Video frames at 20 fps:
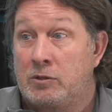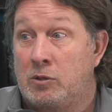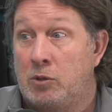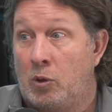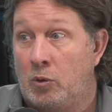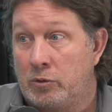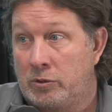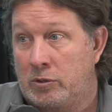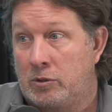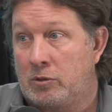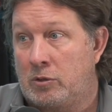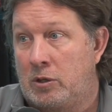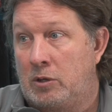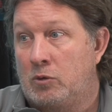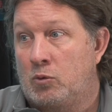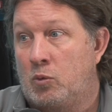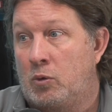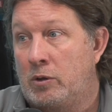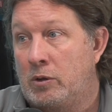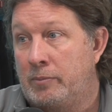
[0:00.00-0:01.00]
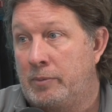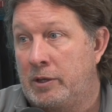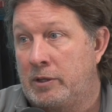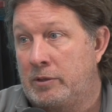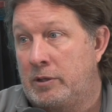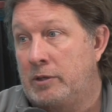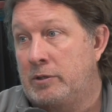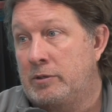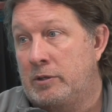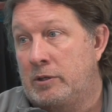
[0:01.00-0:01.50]
Clothes is one of the
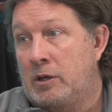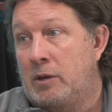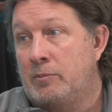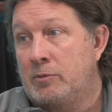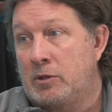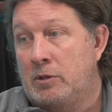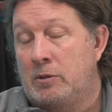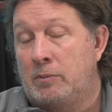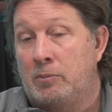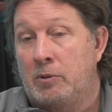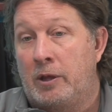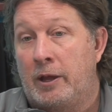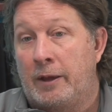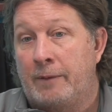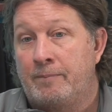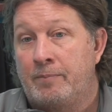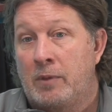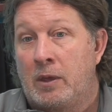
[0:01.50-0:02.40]
big things that comes into play.